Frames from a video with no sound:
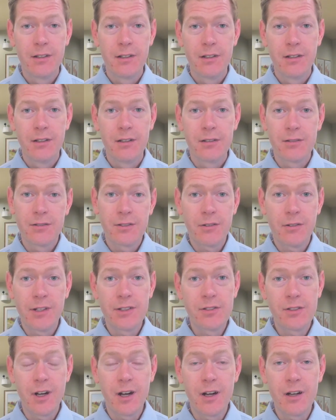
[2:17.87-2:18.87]
And so I
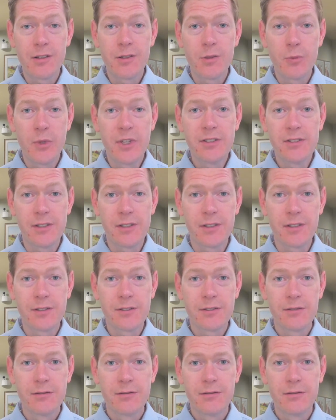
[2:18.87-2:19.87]
started the business,
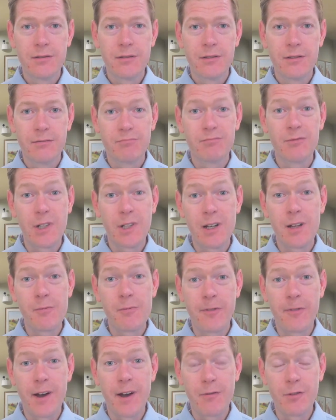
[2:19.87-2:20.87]
and I'm
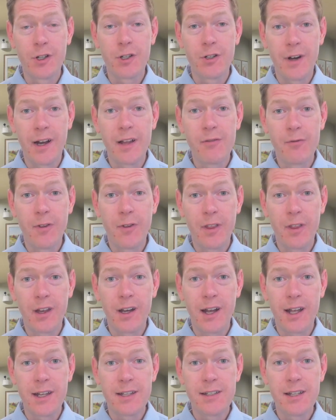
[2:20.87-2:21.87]
forever grateful that
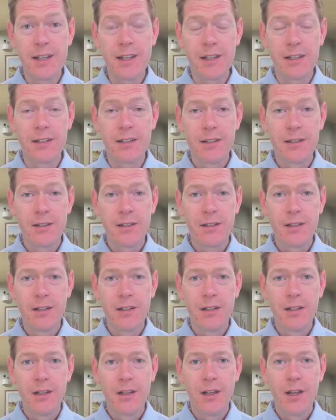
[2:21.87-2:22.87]
I did.
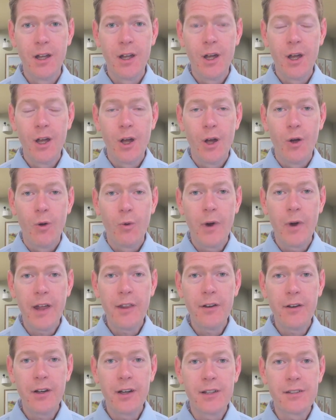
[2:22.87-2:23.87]

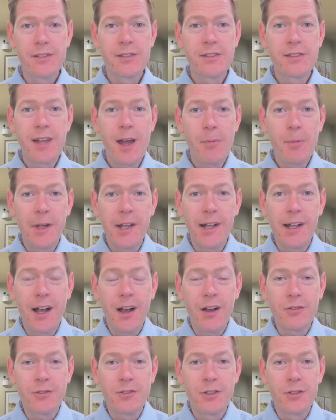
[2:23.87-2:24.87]
Whether it's stepping
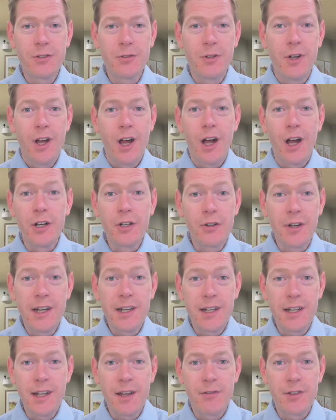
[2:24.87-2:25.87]
out to agree
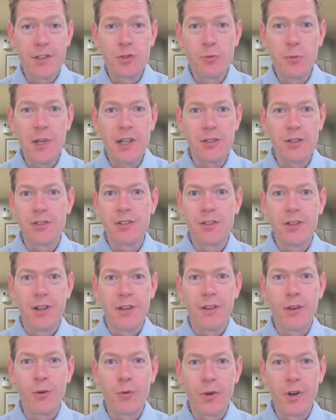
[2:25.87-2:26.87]
to give a speech
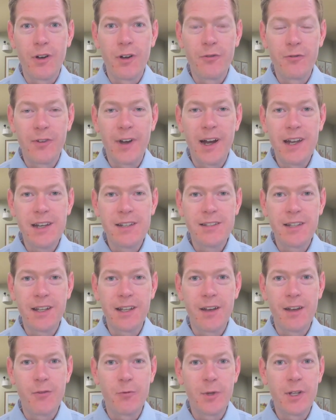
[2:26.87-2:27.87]
that we're afraid to
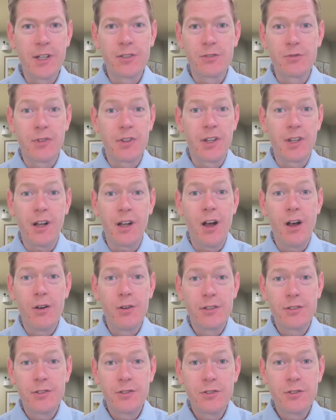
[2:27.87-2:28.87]
give because we think, oh,
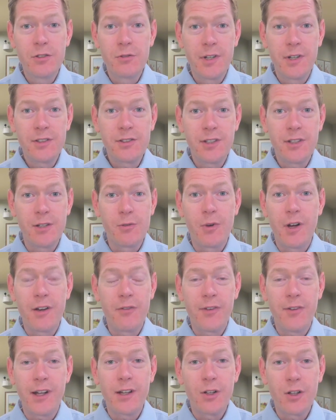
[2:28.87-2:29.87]
it's too risky, what if
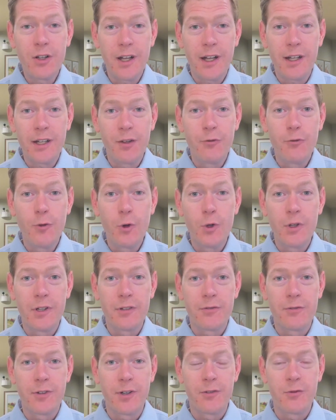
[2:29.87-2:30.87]
I look like a fool in
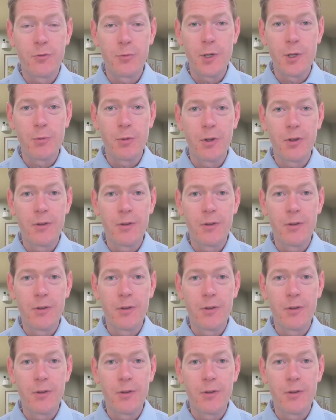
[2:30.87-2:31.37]
front of people?